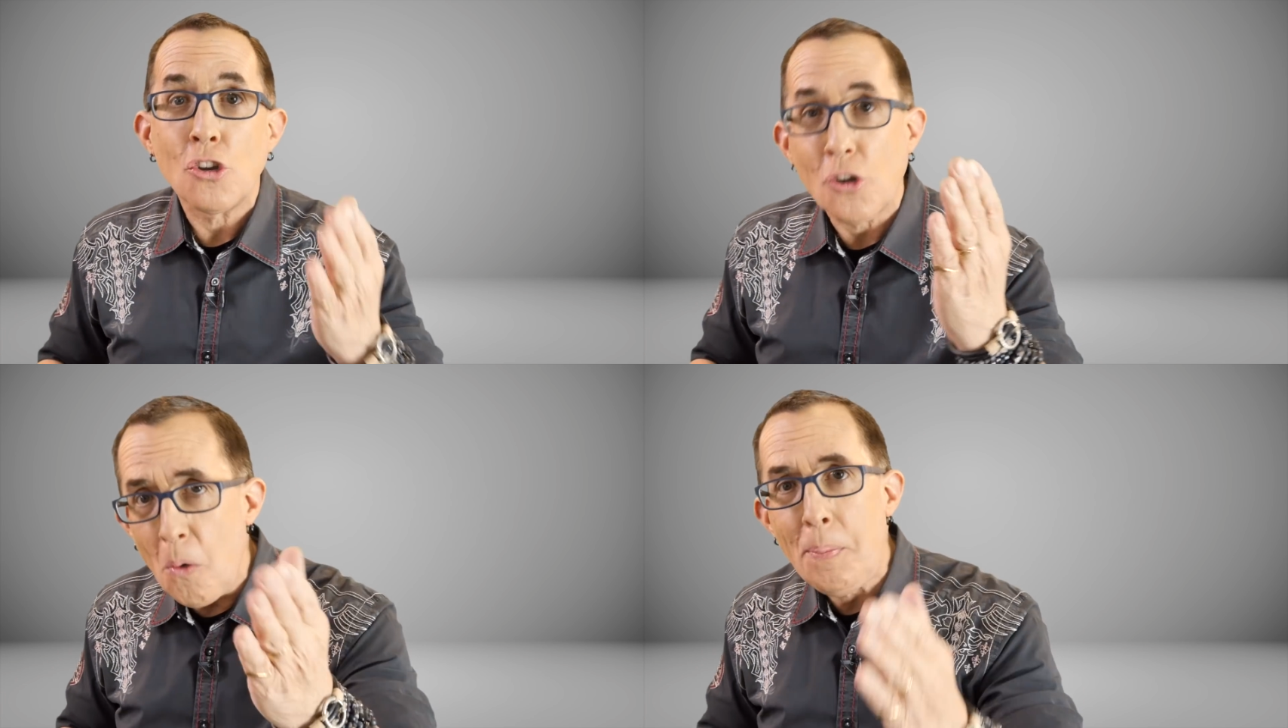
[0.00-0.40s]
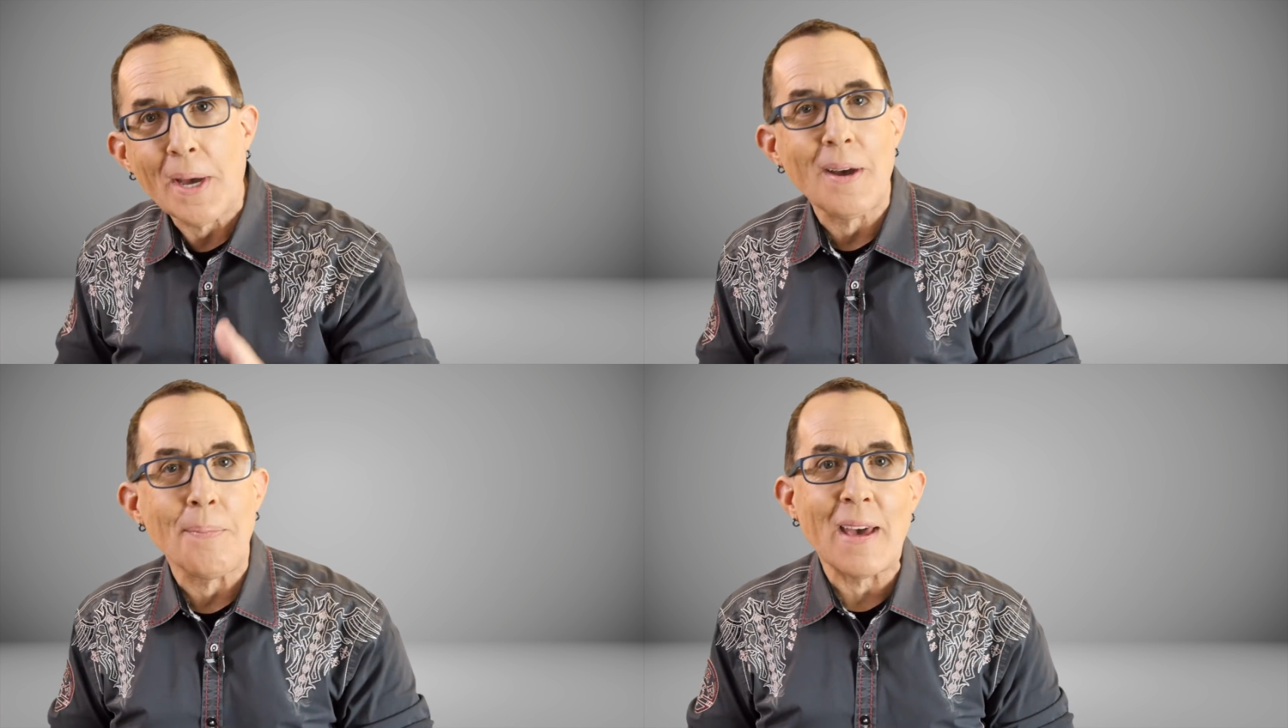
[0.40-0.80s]
go
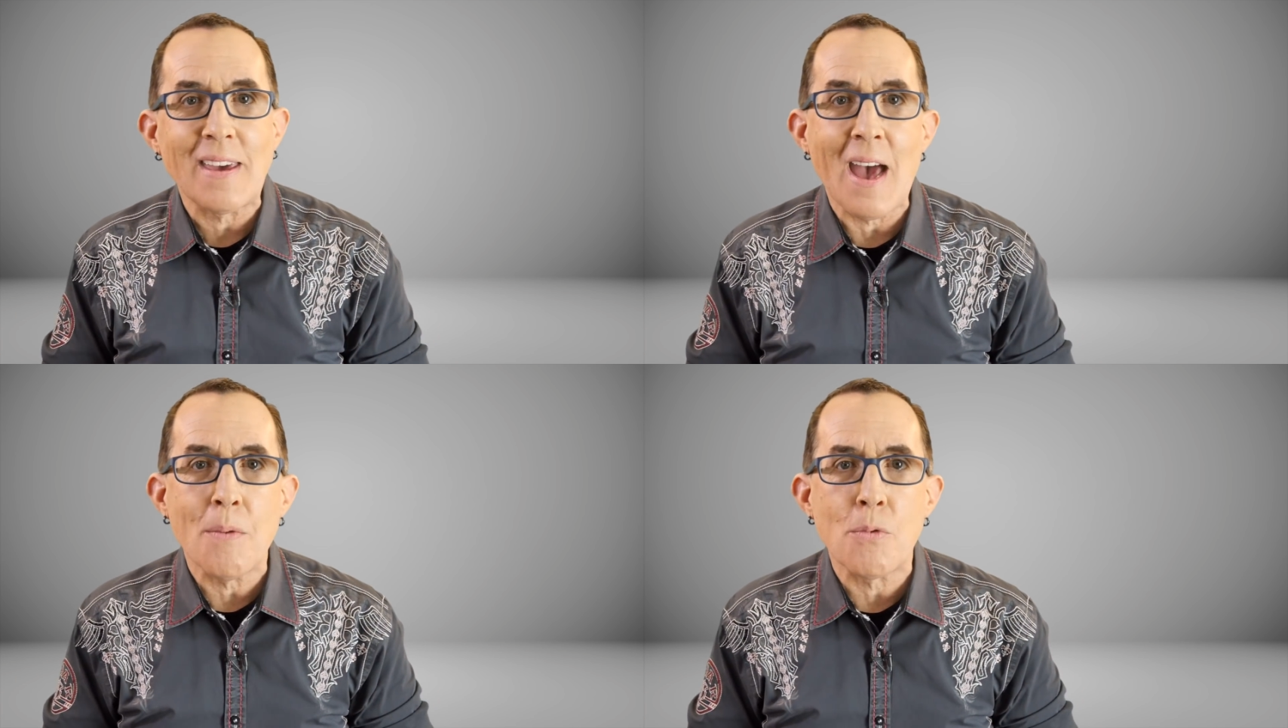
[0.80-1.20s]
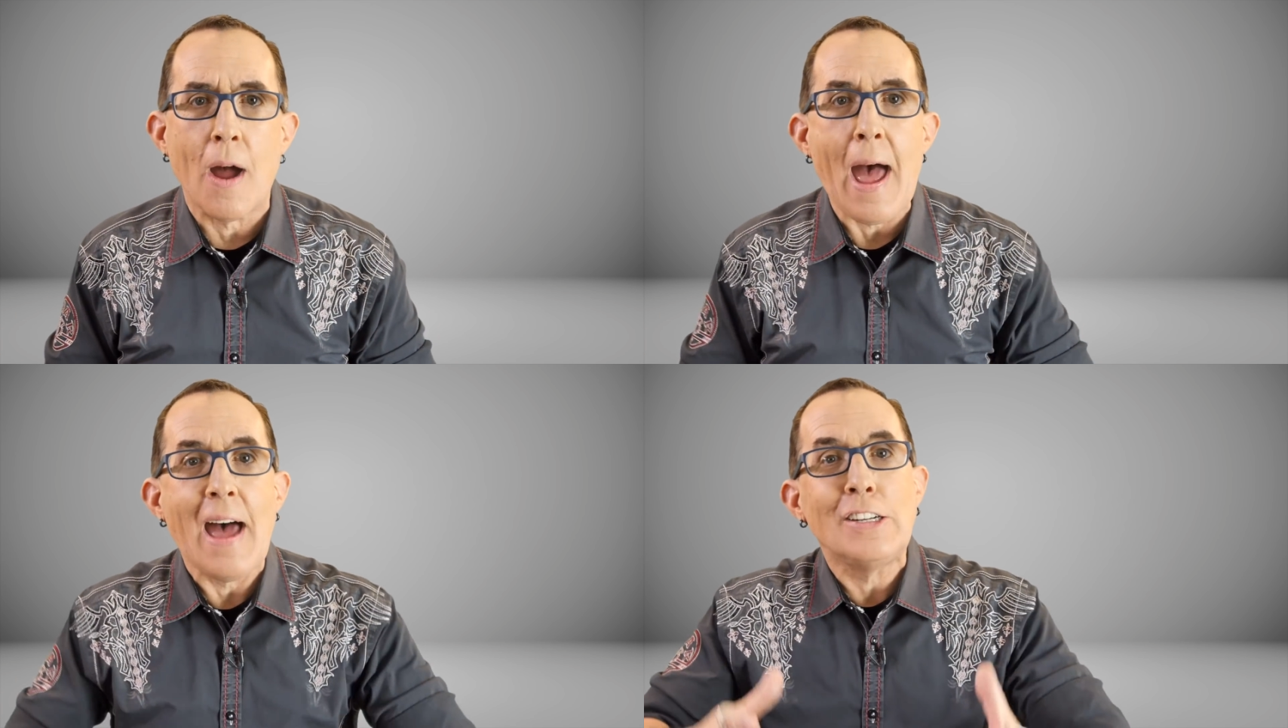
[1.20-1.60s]
pick up that
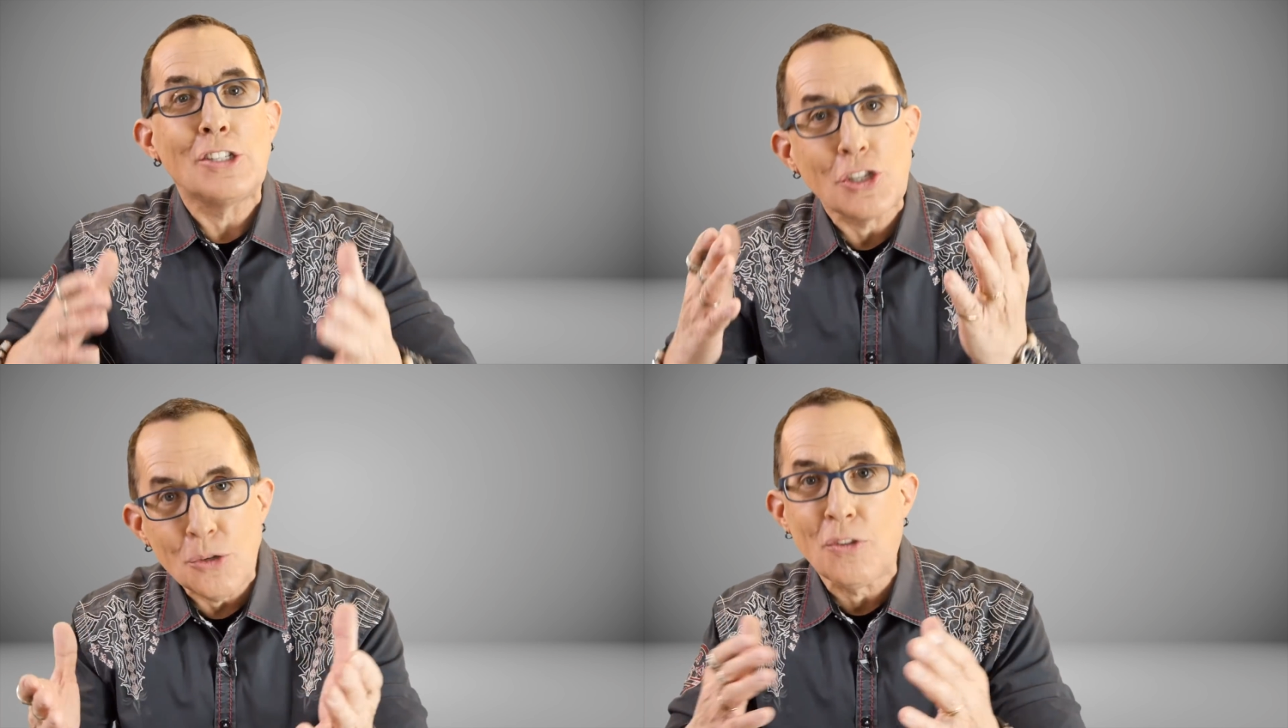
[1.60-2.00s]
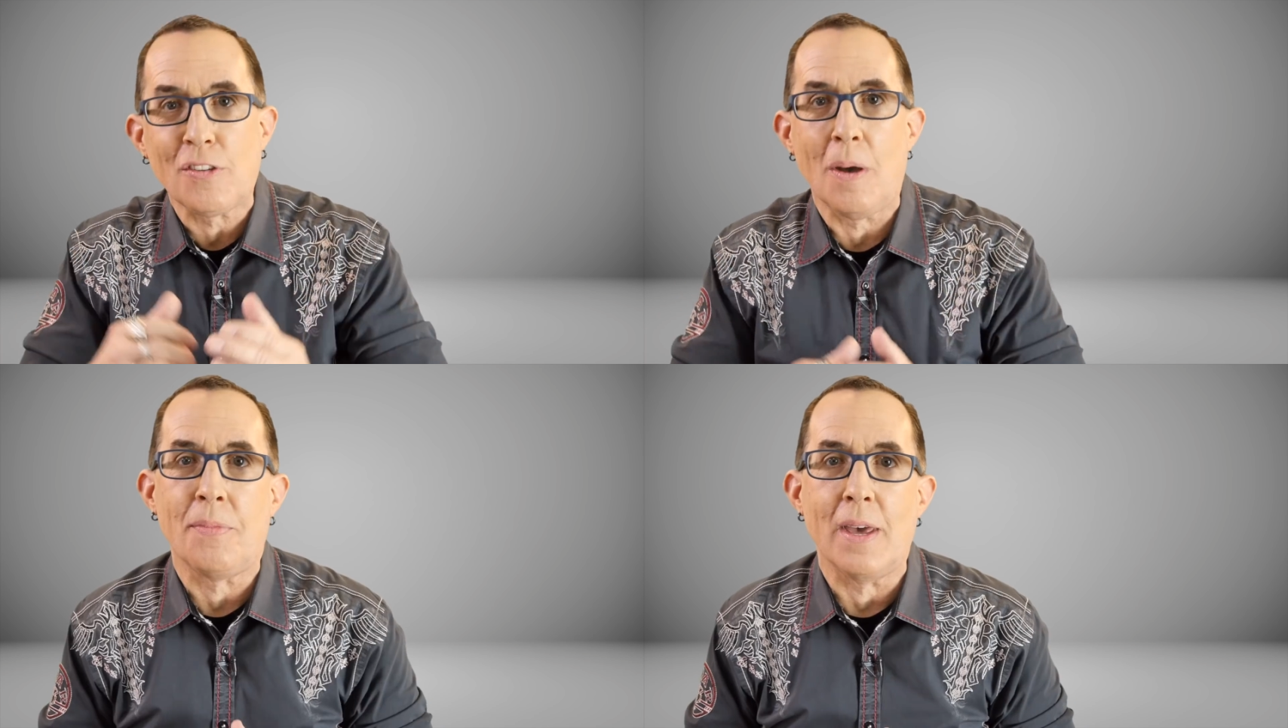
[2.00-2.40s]
camera and shoot
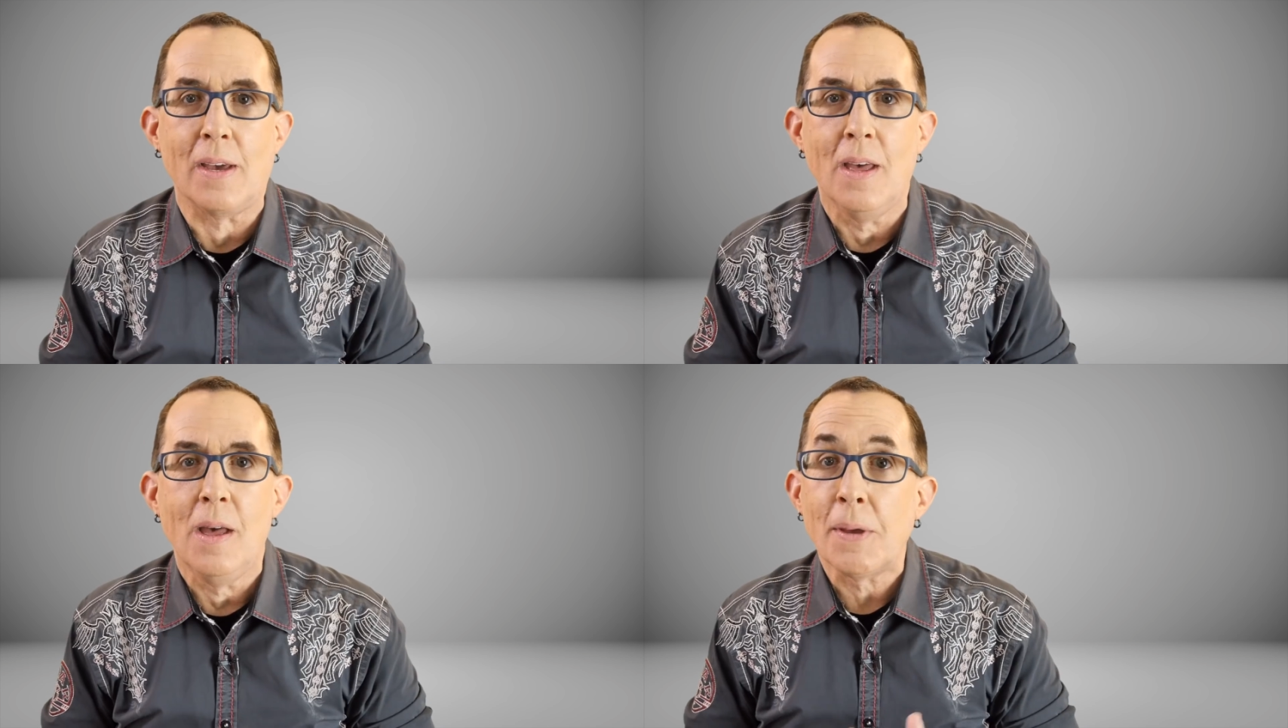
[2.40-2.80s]
something,